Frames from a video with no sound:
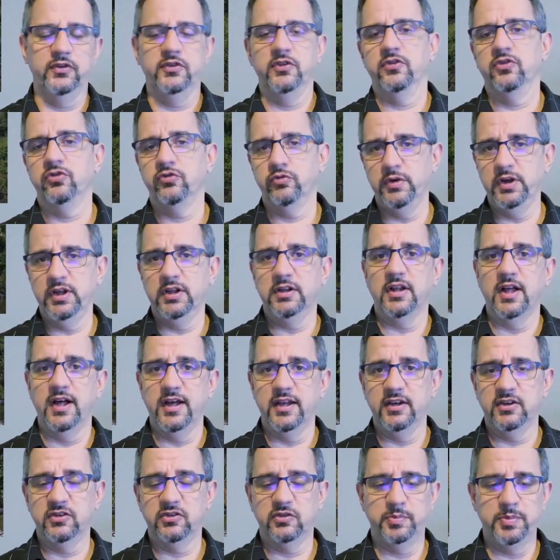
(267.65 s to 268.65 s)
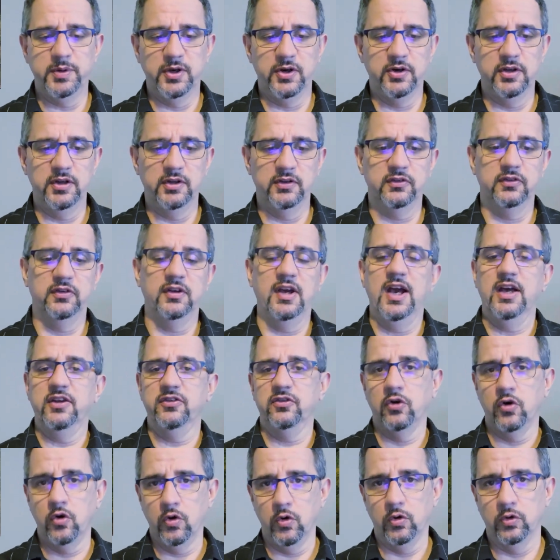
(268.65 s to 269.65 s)
the Street Glide experience as a
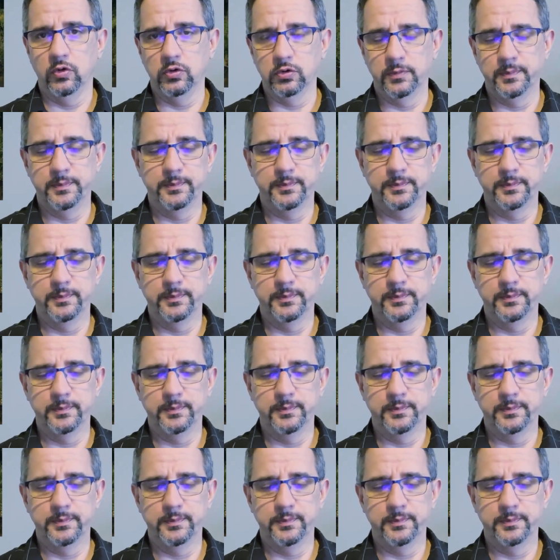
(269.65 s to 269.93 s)
whole.